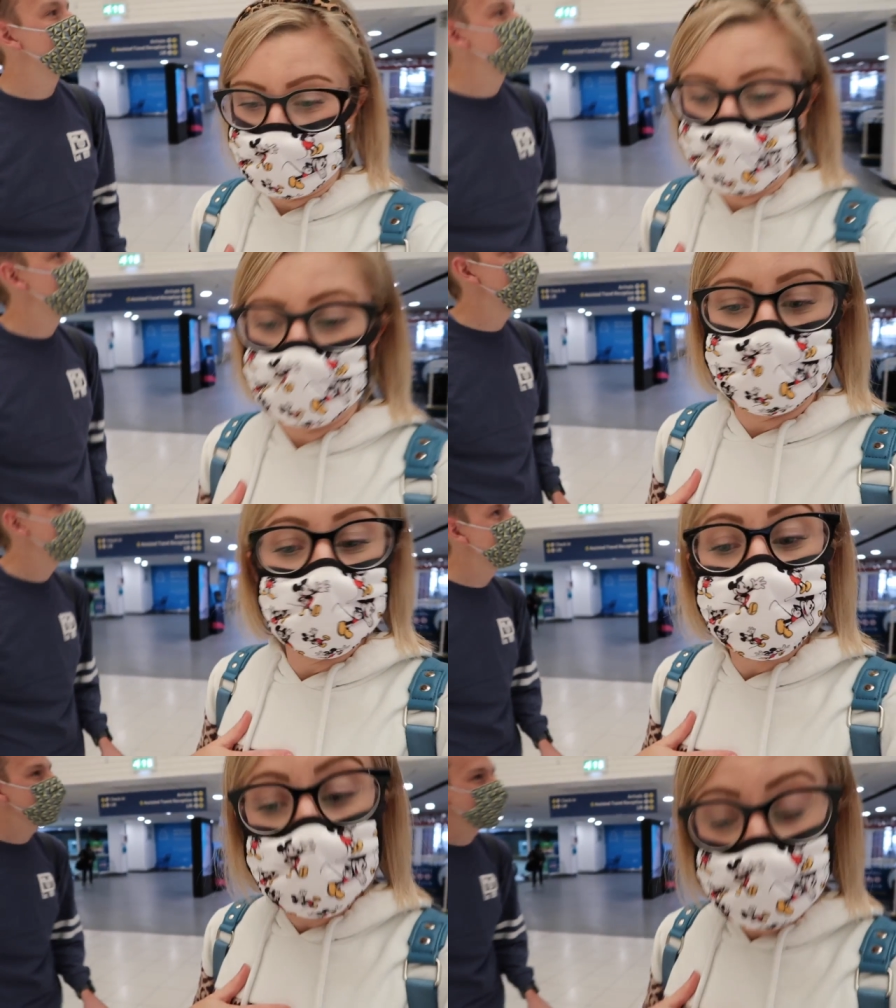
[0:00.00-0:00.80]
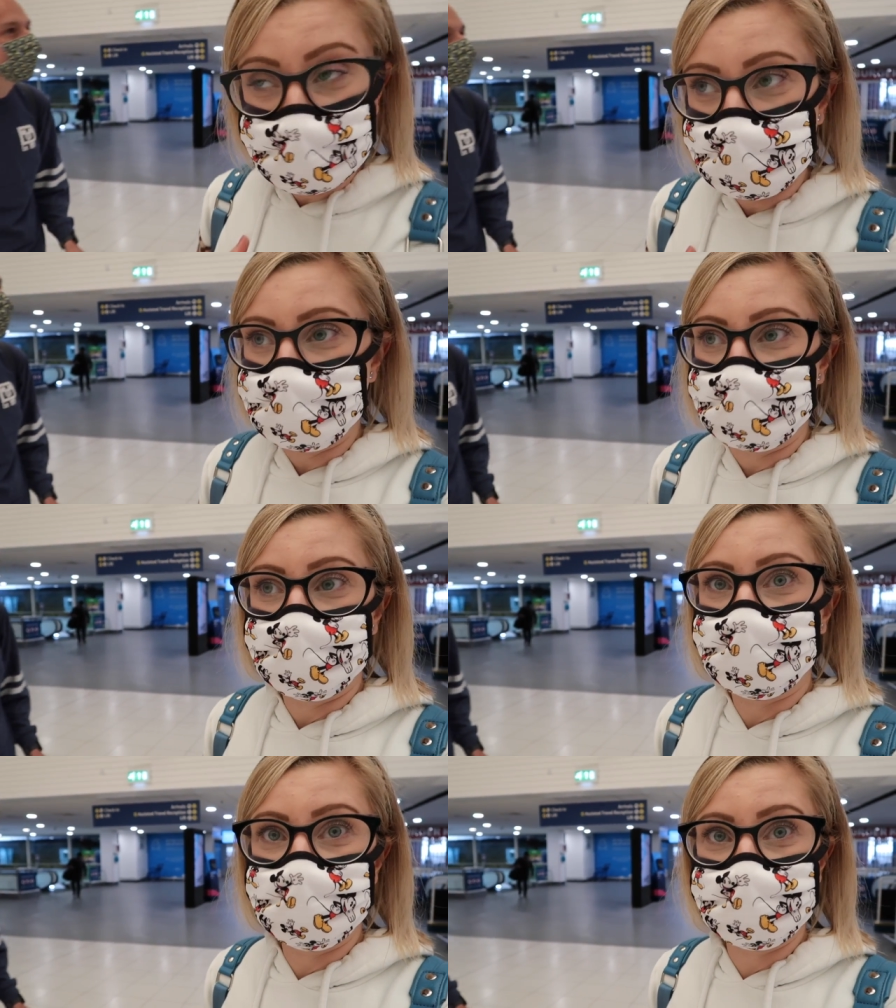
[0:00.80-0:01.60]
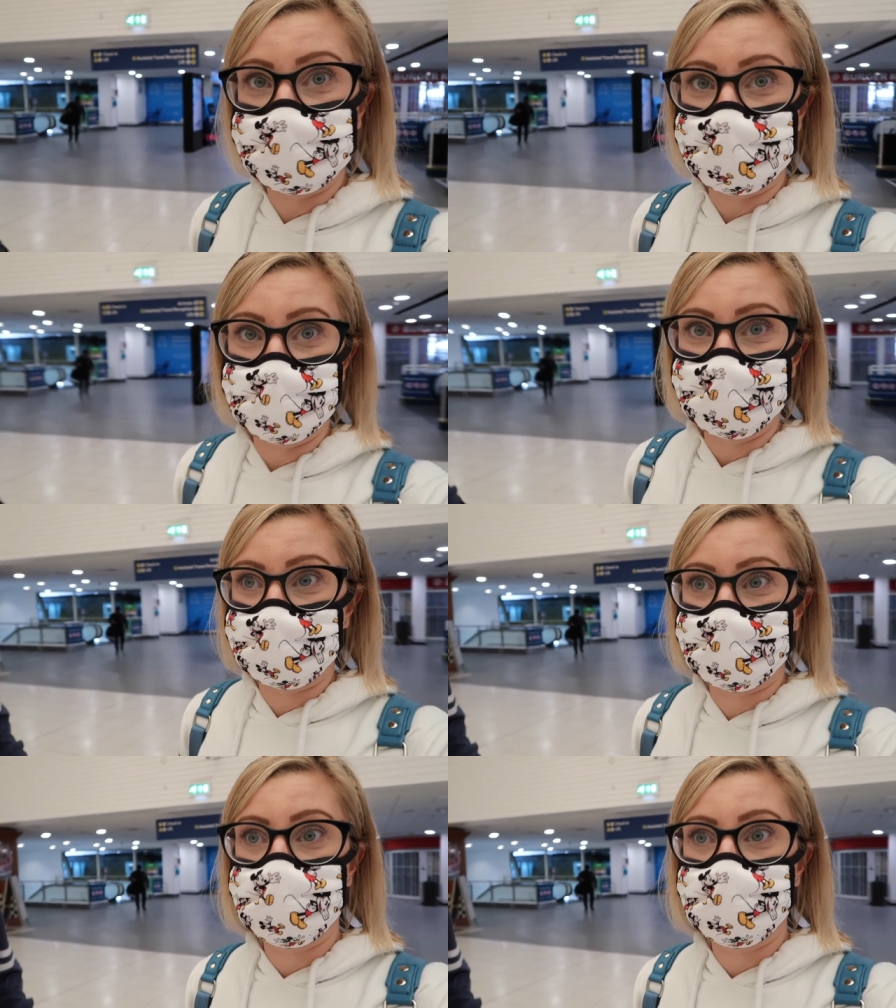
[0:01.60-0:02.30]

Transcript: Uh, wait a minute in that Kos is